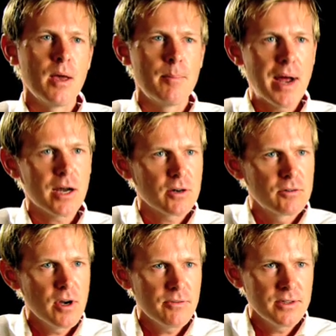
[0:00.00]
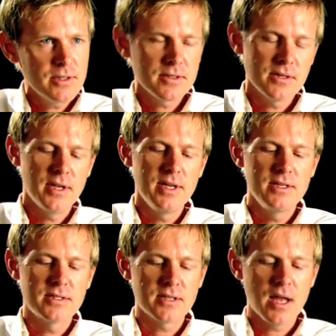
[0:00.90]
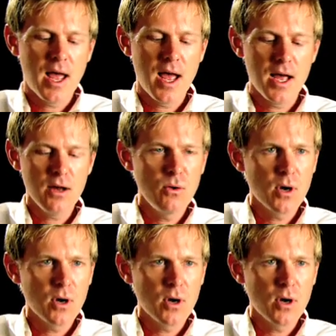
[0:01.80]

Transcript: Macro roughness is how